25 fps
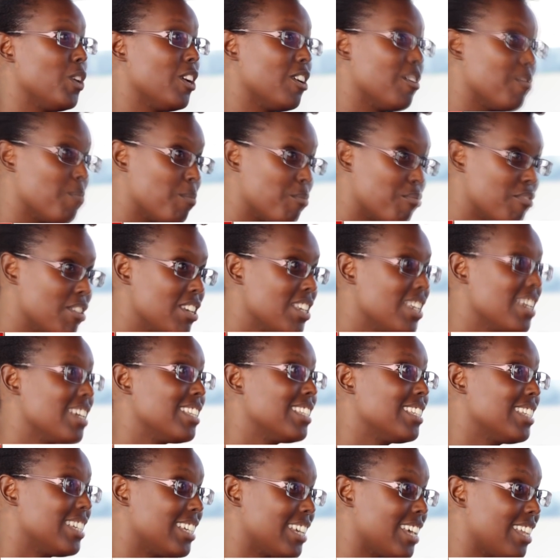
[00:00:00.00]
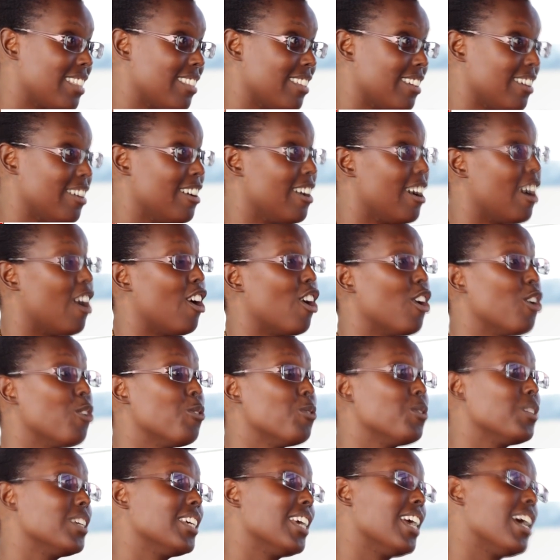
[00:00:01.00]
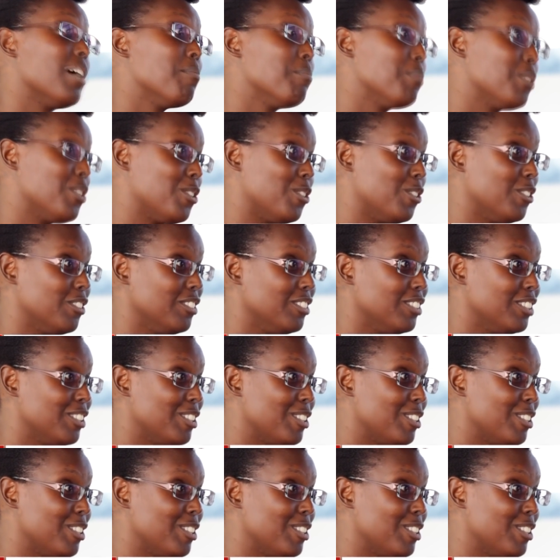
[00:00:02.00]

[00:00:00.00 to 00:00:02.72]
We are bringing together our own capital